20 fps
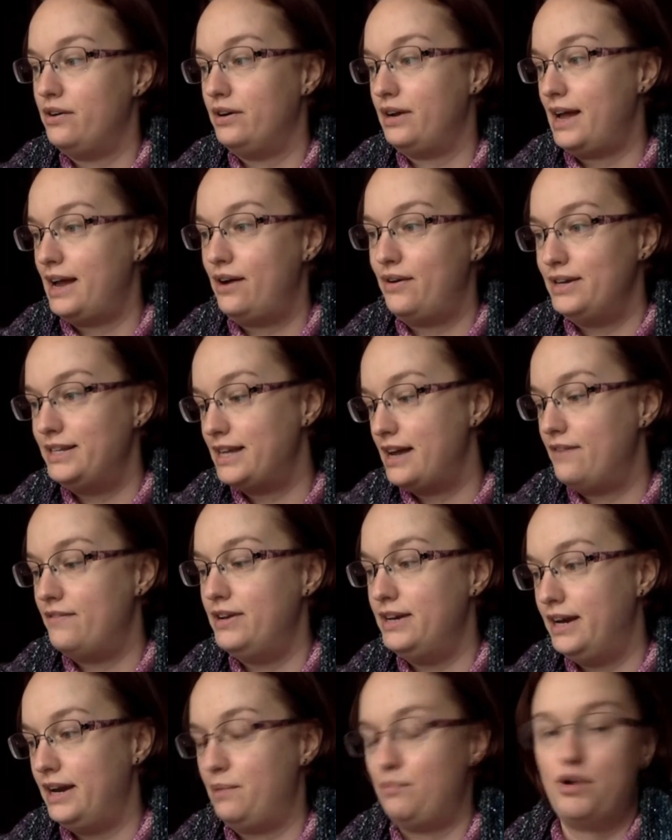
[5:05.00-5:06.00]
always have a
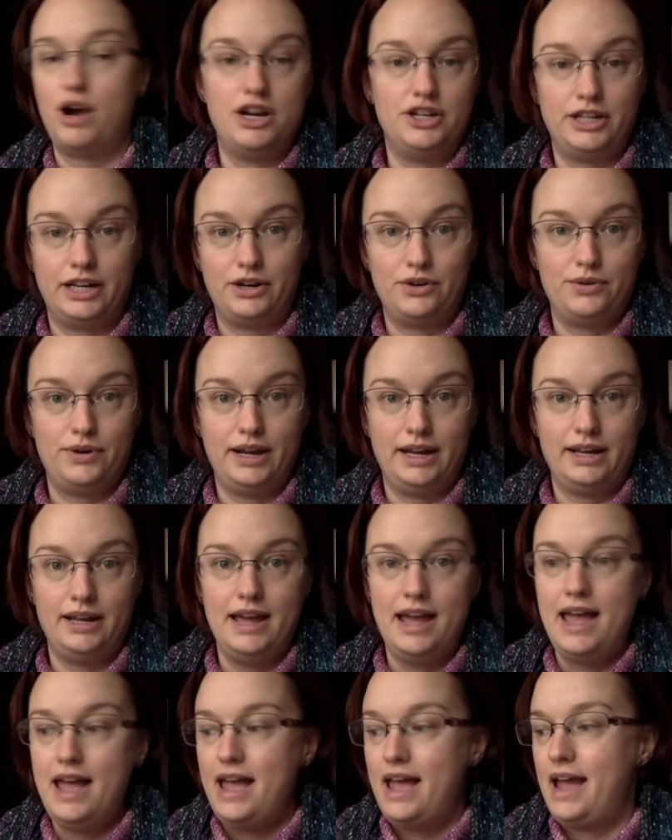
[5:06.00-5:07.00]
knitting project going,
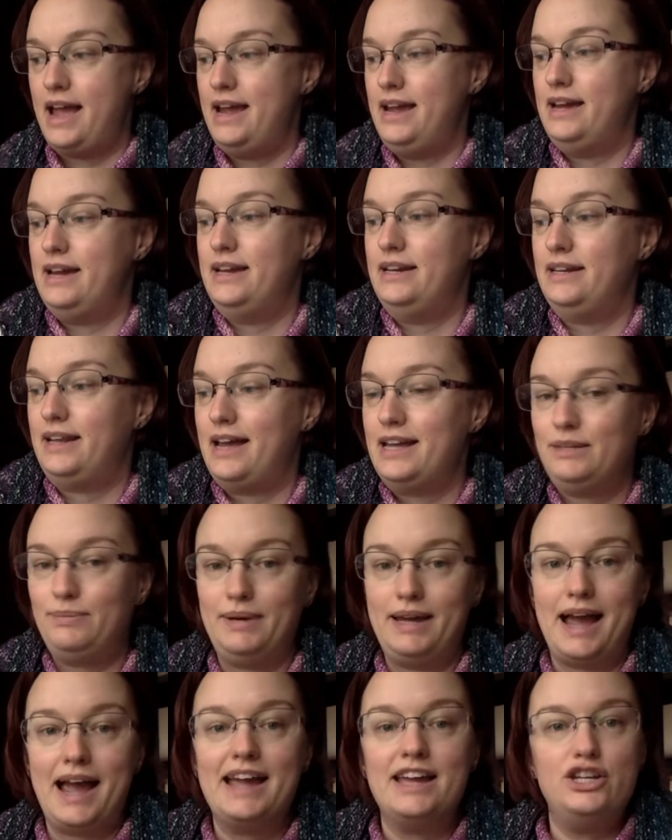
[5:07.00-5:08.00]
and last week
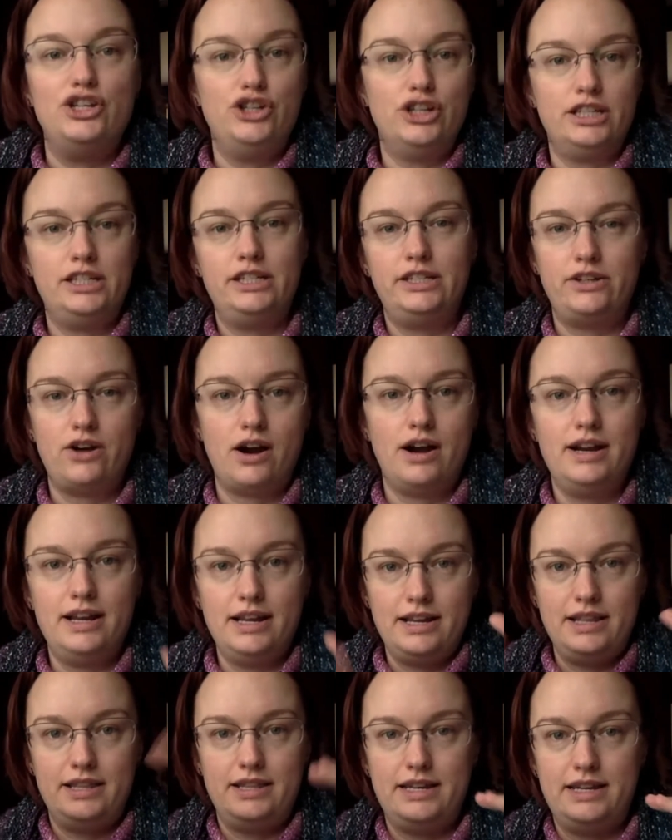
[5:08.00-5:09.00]
I had just
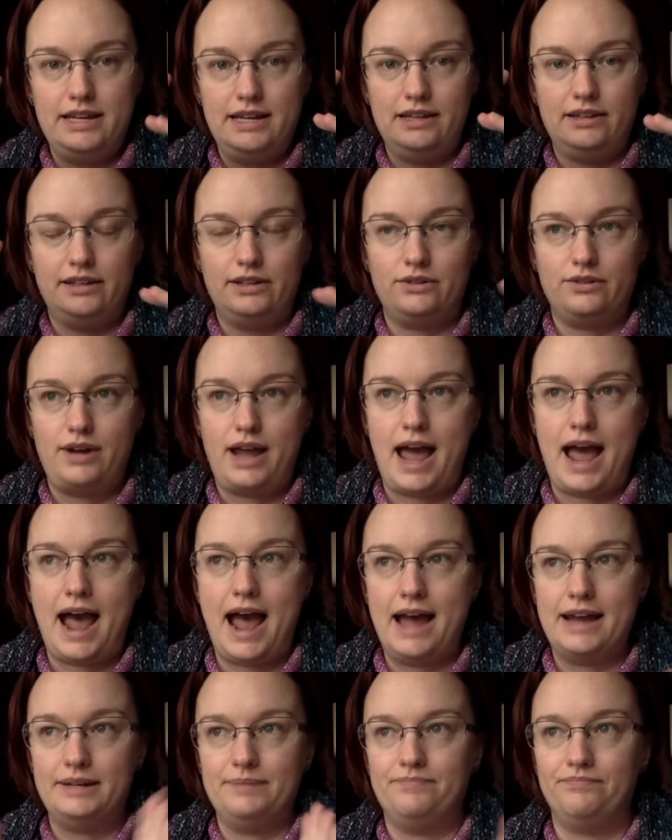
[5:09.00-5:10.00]
started the little cat
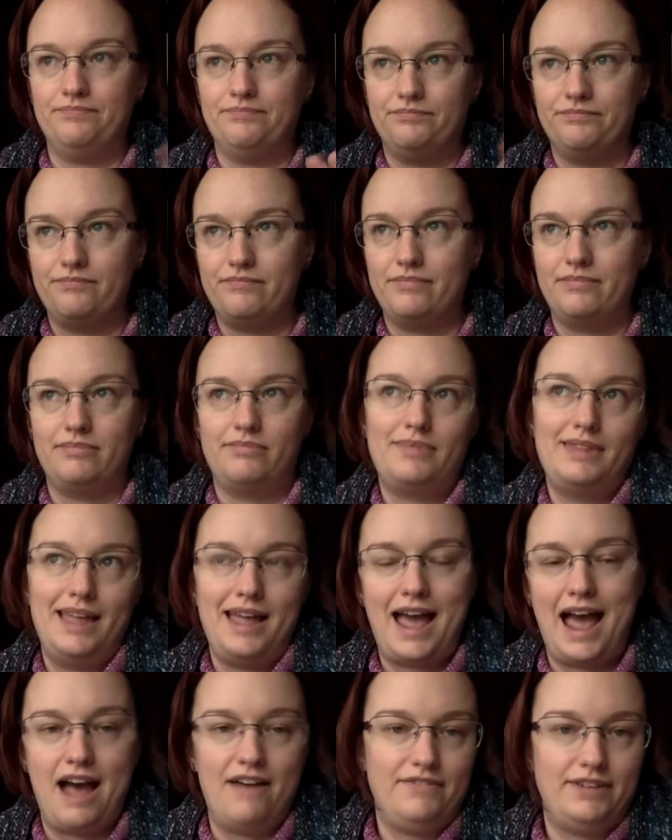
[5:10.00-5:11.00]

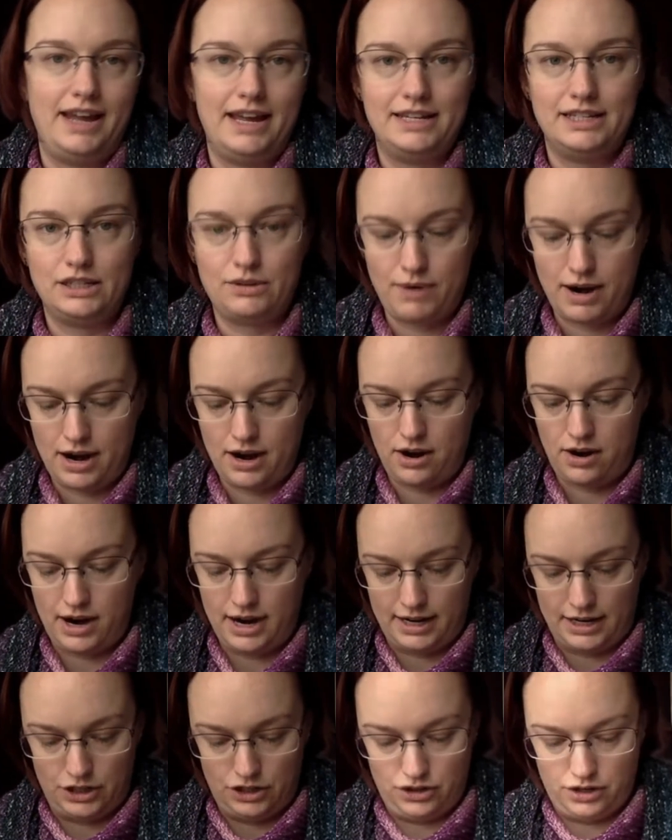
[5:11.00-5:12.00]
Afghan square, I
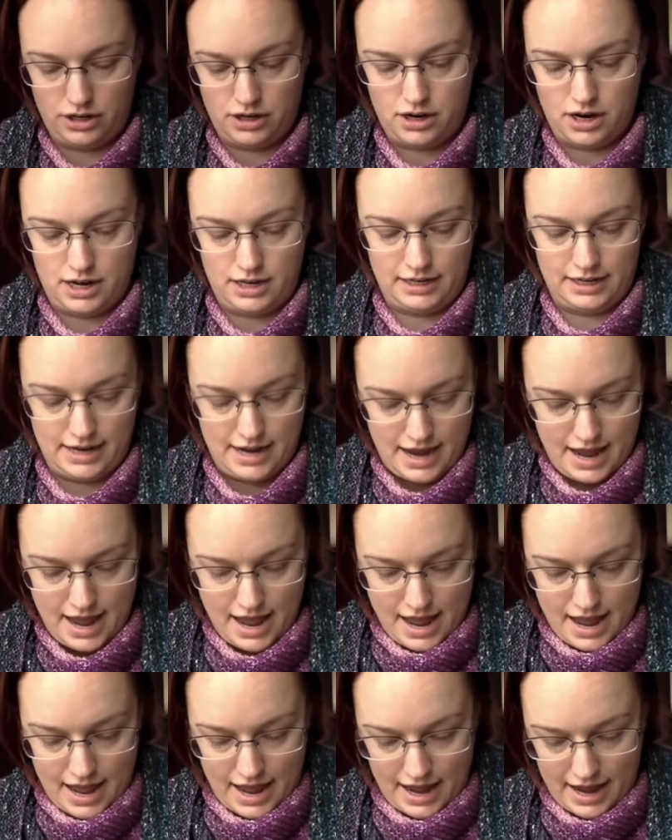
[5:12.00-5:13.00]
guess you could call it,
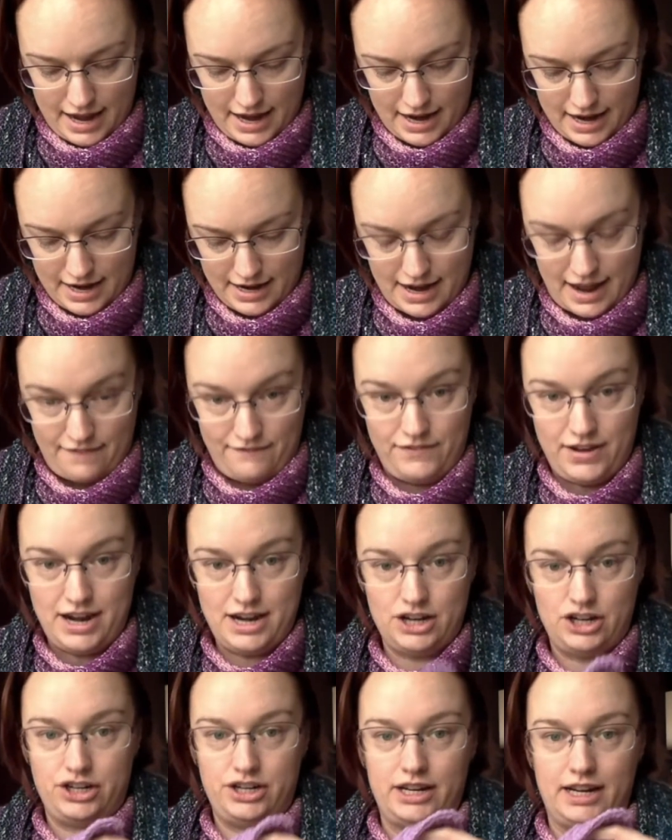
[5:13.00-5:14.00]
and I
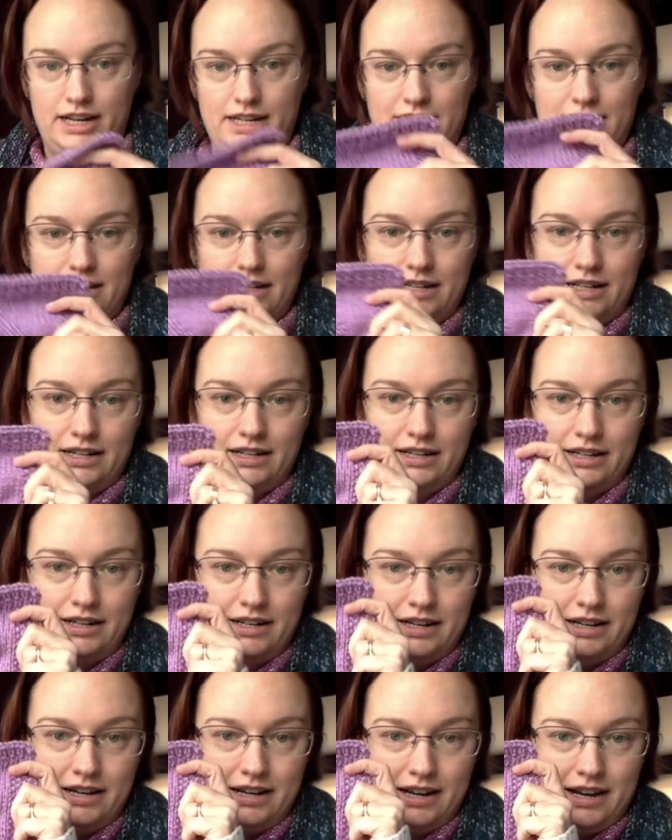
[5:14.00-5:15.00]
finished it.
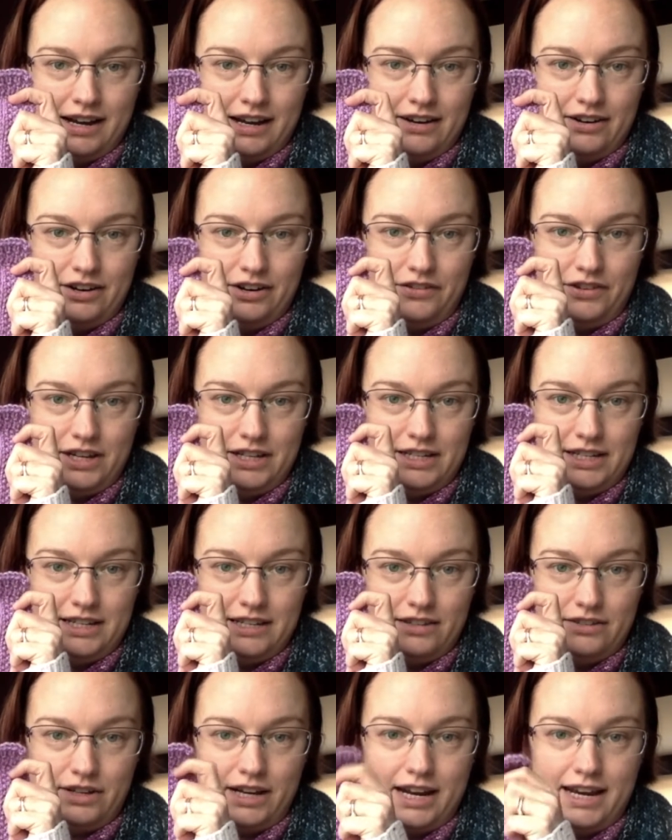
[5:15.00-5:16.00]
I don't know if you can see the
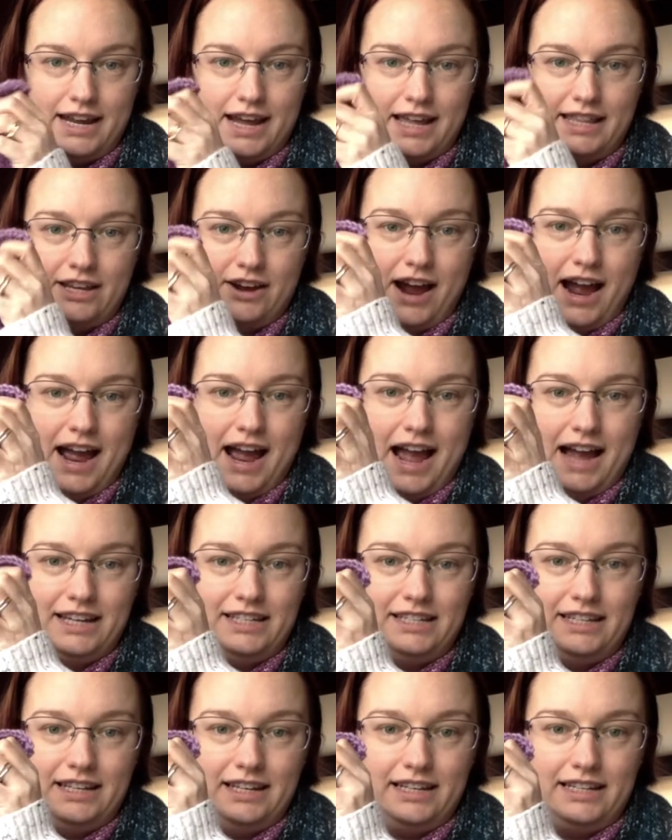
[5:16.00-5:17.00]
little kitty cat there. I
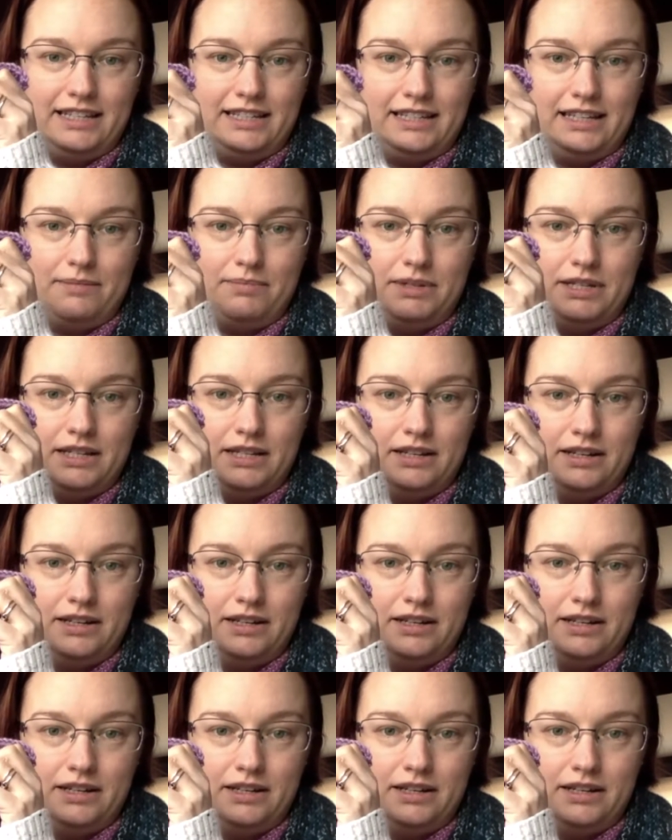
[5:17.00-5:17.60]
accidentally slipped